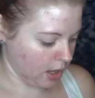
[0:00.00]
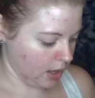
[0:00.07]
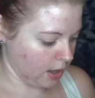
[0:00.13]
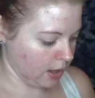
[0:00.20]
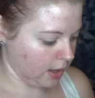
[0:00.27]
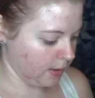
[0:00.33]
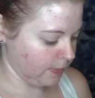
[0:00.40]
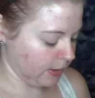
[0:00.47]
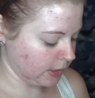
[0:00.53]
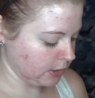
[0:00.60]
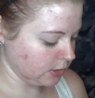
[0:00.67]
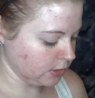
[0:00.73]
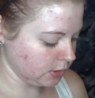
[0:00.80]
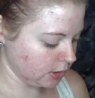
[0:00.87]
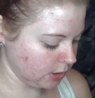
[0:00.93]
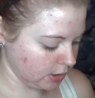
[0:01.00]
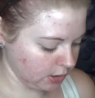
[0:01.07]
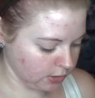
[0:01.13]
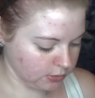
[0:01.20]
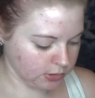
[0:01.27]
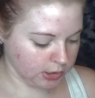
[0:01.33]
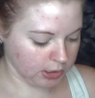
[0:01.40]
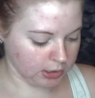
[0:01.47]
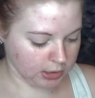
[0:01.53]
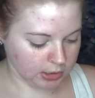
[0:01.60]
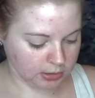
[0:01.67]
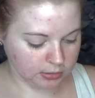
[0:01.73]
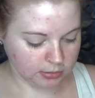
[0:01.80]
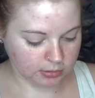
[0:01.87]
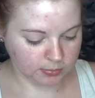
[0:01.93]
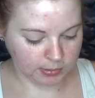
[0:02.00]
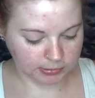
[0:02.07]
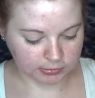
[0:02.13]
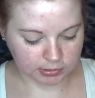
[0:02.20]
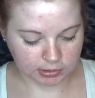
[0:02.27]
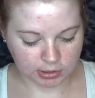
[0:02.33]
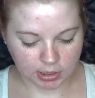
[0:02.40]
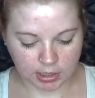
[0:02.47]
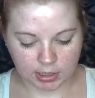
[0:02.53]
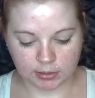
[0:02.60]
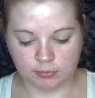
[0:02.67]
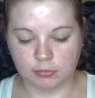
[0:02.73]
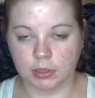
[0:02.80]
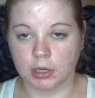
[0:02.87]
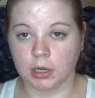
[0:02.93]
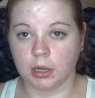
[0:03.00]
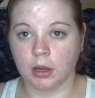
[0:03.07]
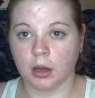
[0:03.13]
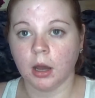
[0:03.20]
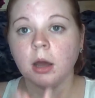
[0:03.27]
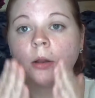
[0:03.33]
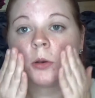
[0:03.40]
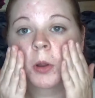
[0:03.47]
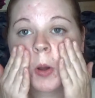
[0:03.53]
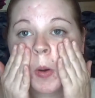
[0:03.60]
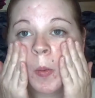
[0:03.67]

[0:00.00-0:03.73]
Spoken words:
I just started using this about the time that I got